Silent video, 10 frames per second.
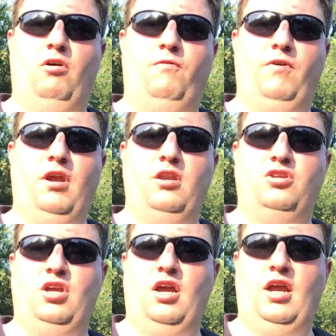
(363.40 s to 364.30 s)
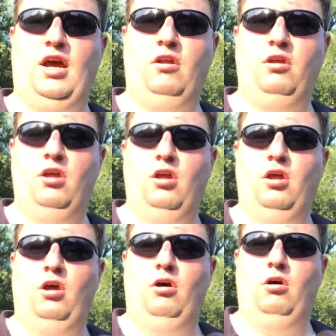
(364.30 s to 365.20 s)
Don't forget to check out
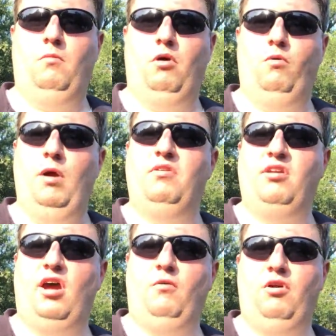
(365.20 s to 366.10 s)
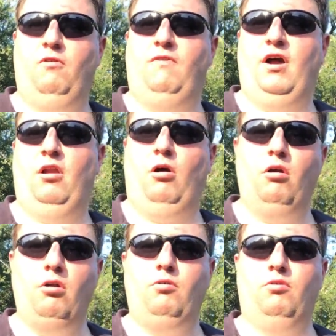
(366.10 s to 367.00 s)
um, our website where you'll find
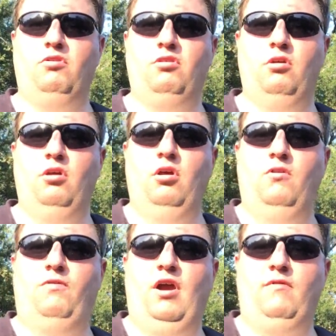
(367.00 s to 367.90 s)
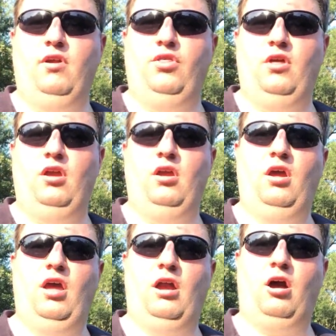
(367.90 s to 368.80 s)
articles for everything
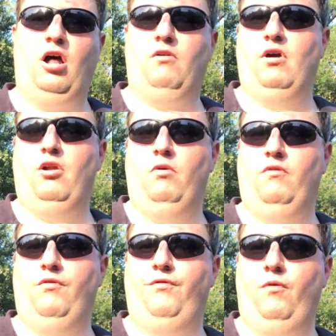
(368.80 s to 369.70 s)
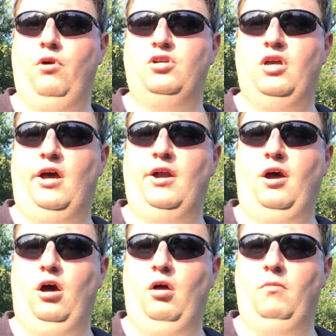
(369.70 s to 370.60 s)
at
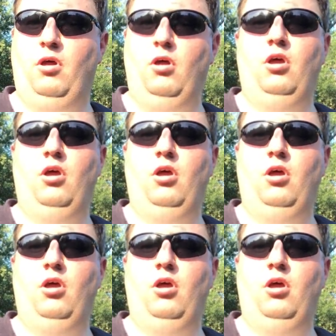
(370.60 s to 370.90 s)
coloradoriverforge.com